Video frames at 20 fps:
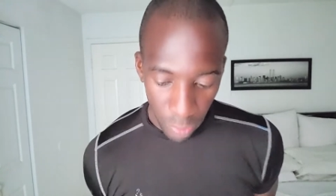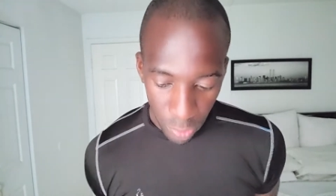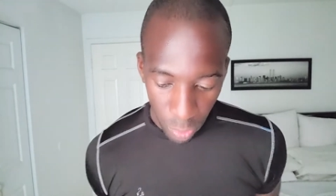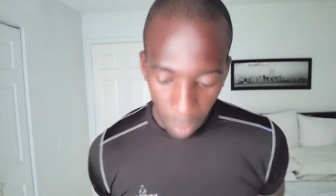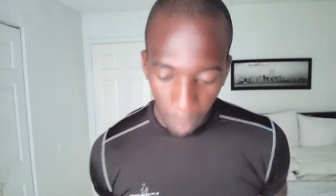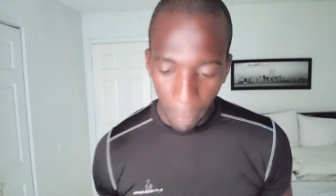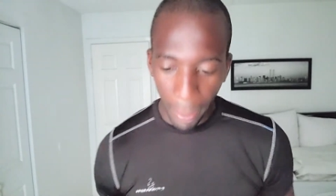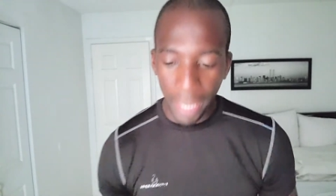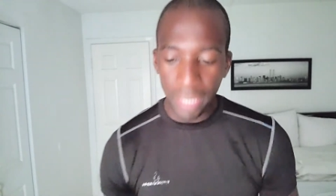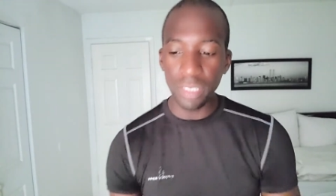So
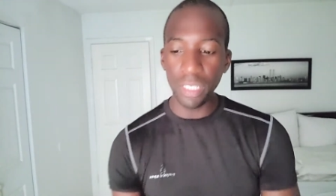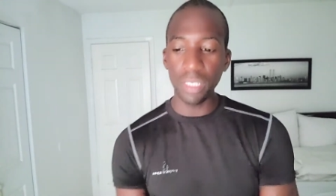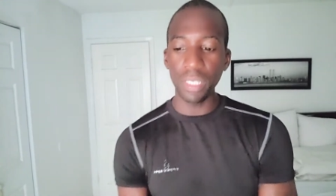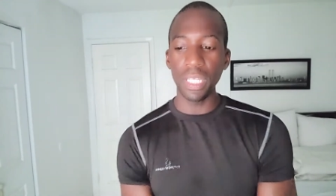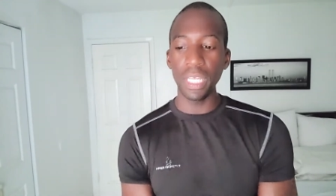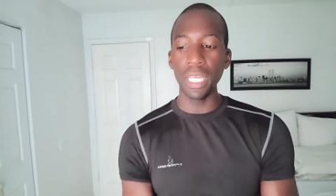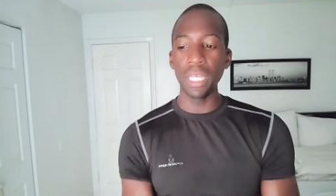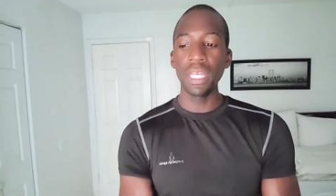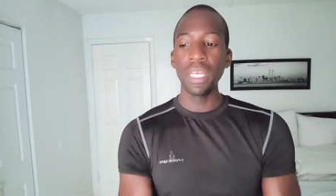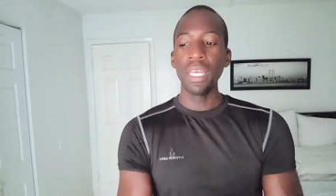
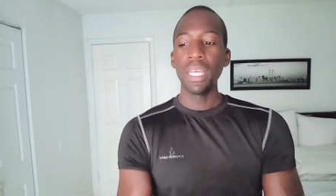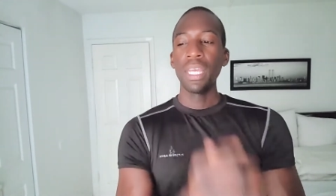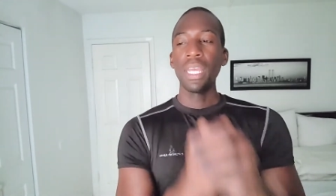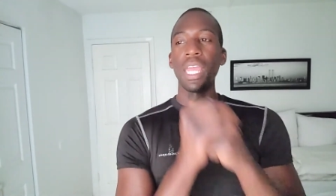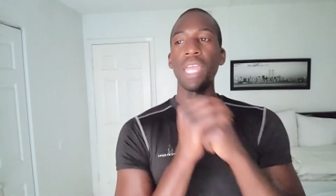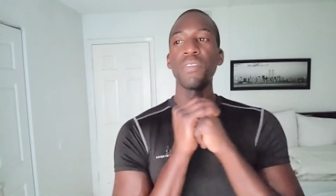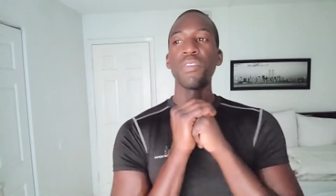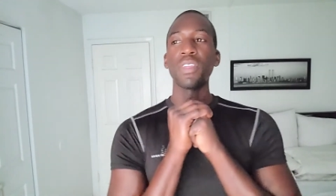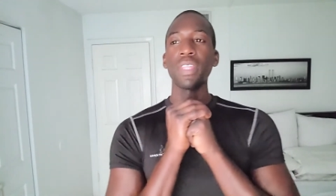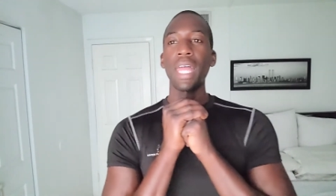basically,
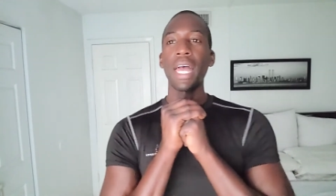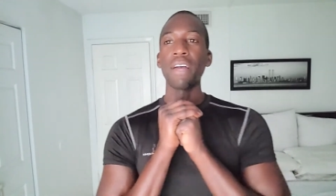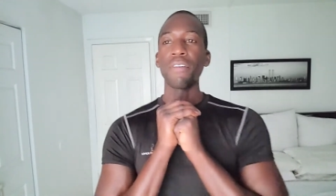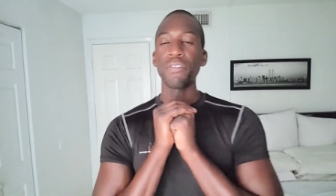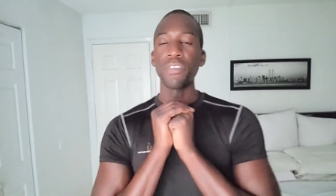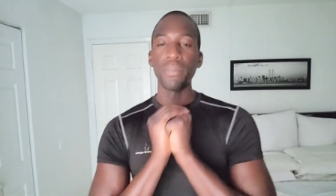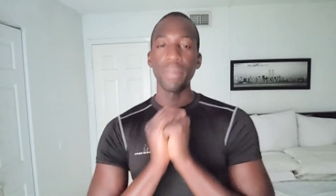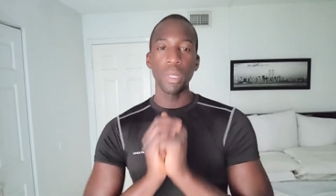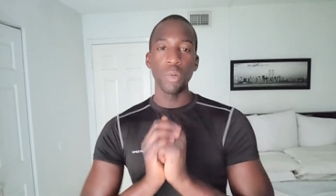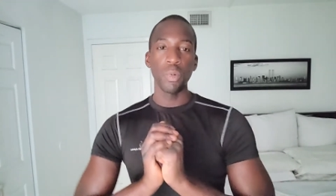if you're not
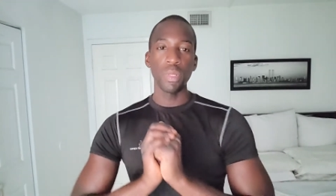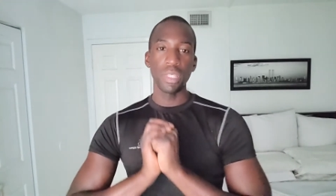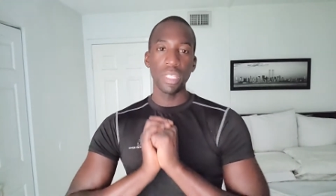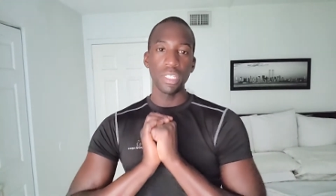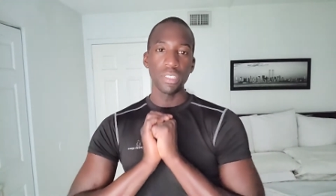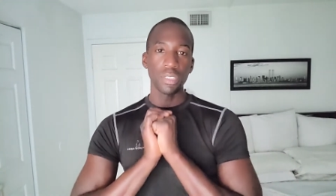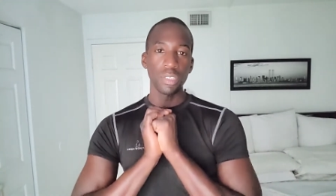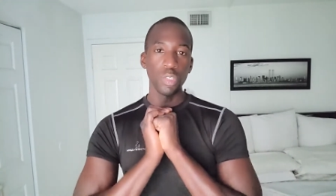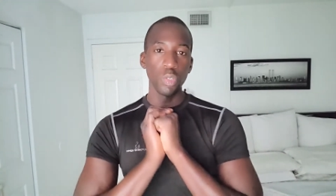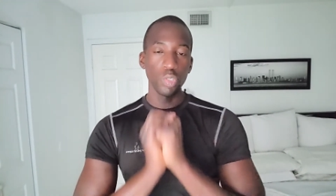familiar with
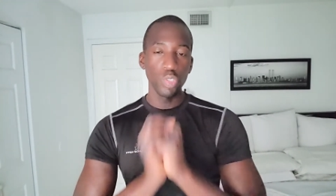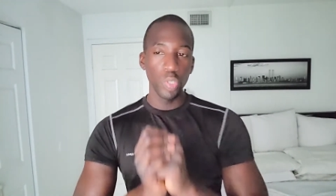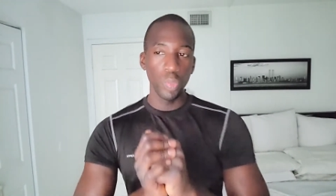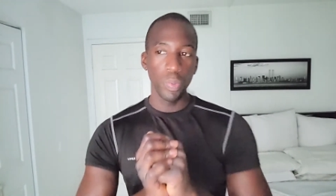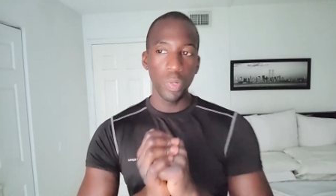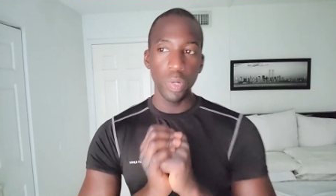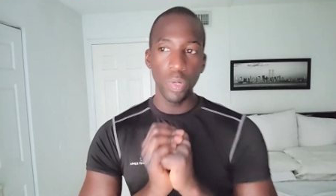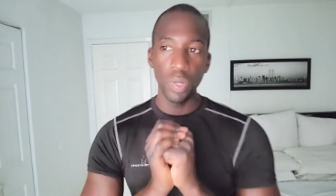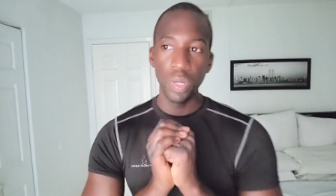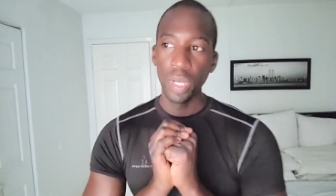this
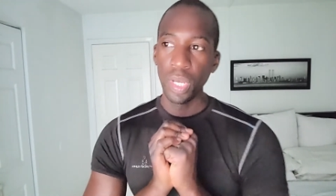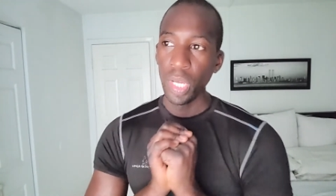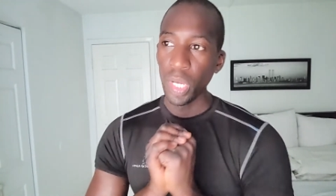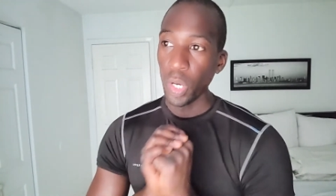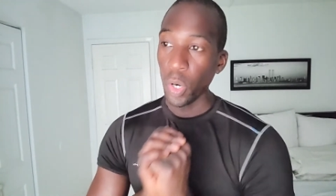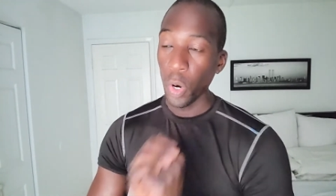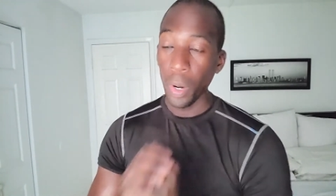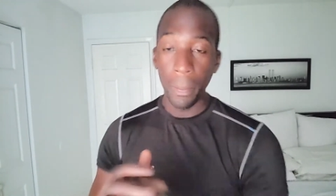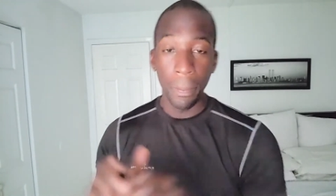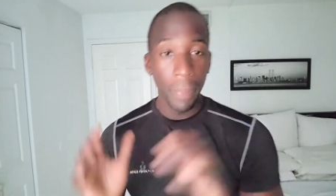YouTuber
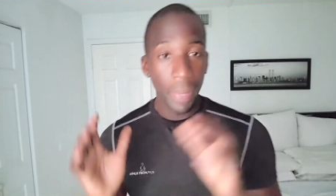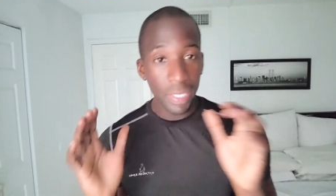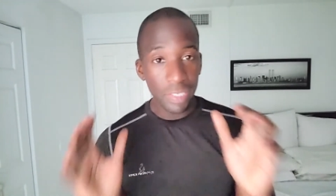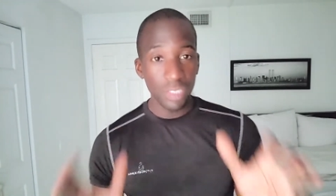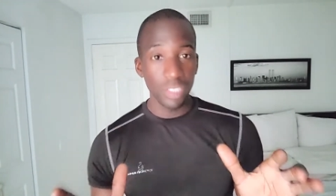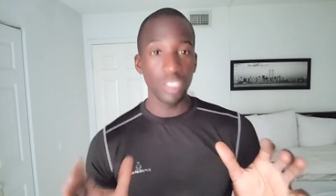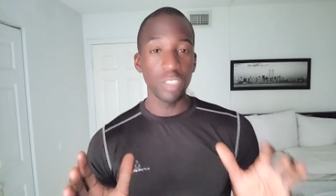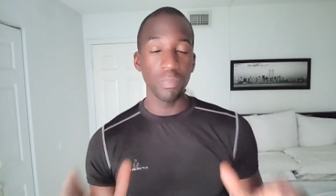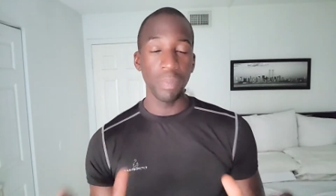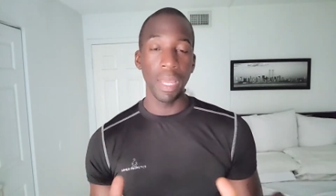or
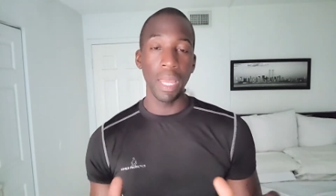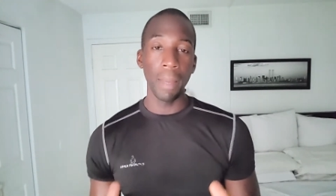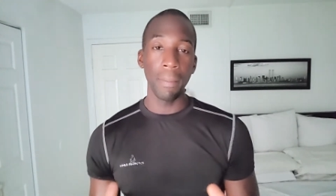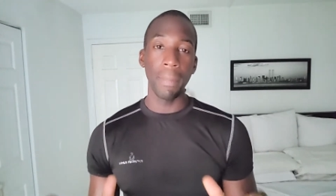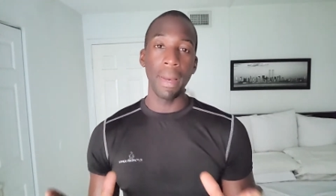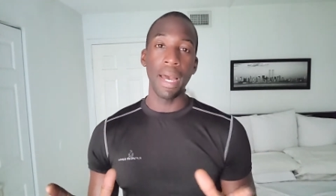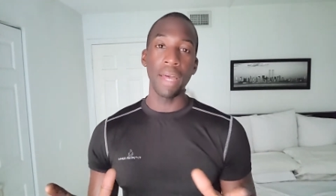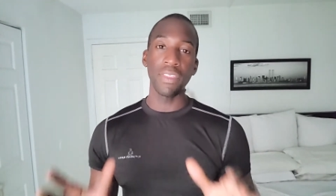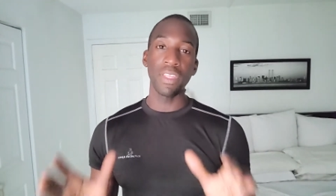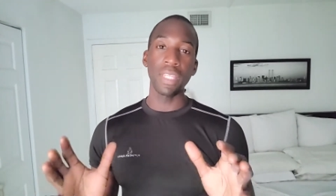businessman
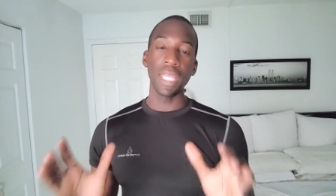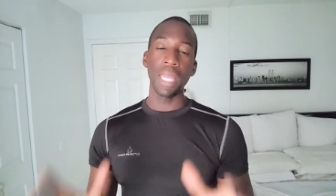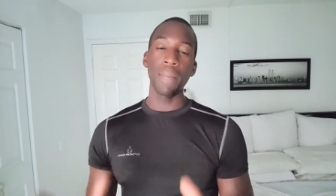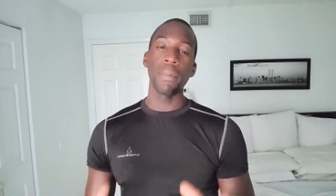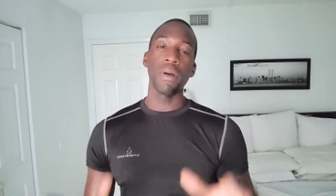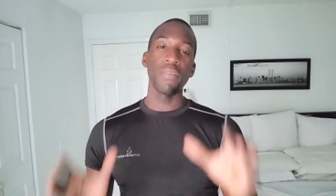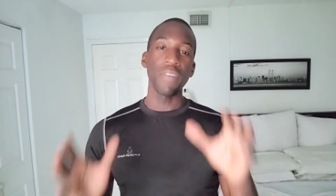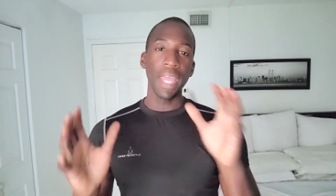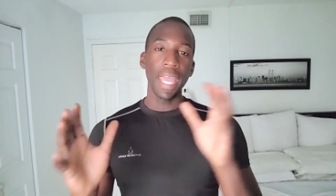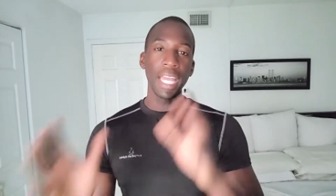by the name
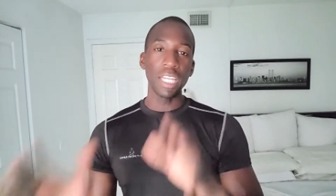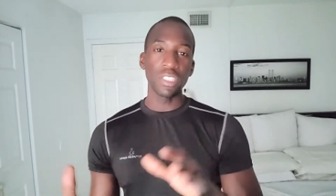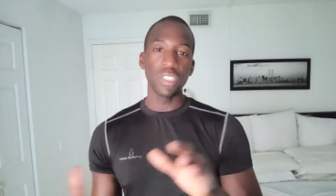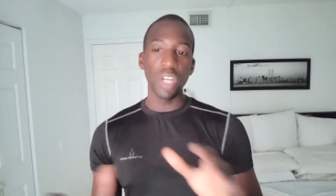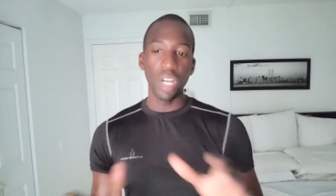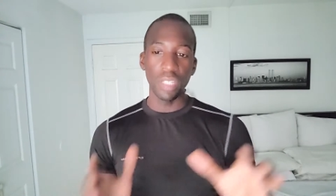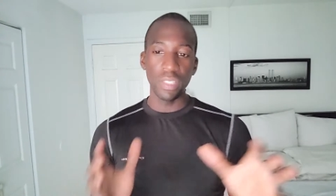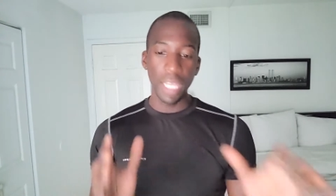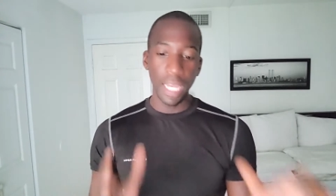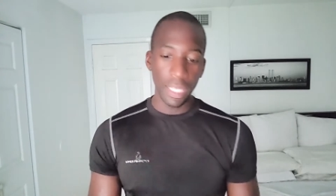of
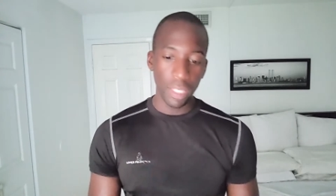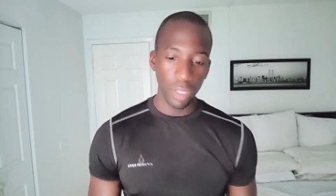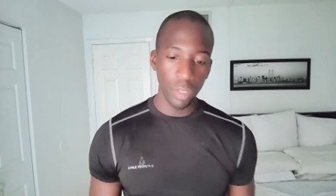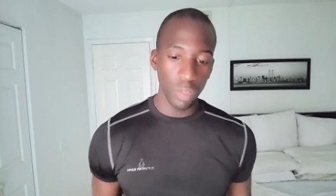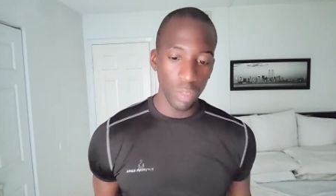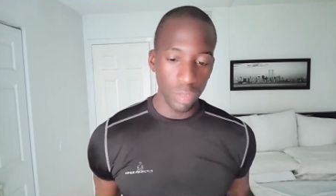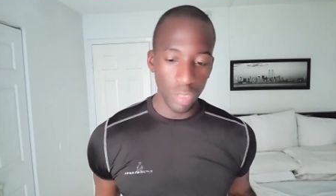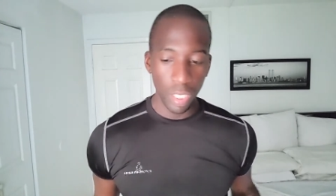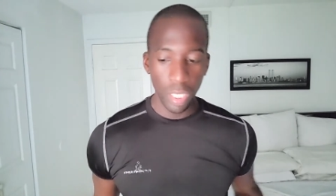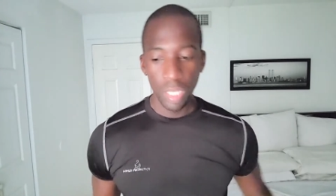Anton
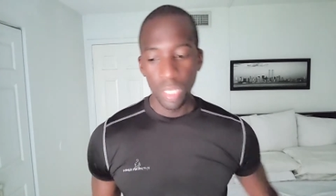Daniels,